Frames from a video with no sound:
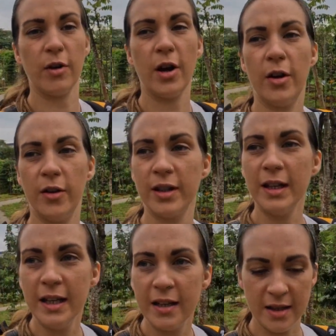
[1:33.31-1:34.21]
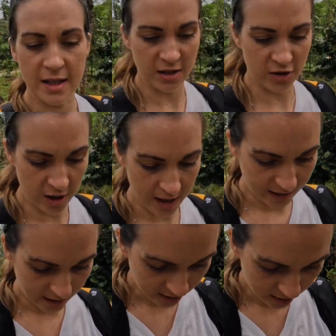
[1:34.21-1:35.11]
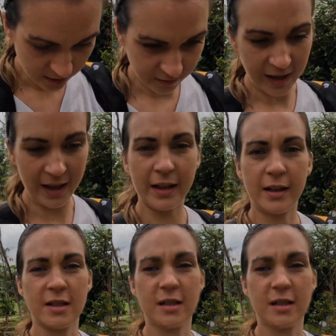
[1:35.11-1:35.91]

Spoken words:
road. This track has loads of like little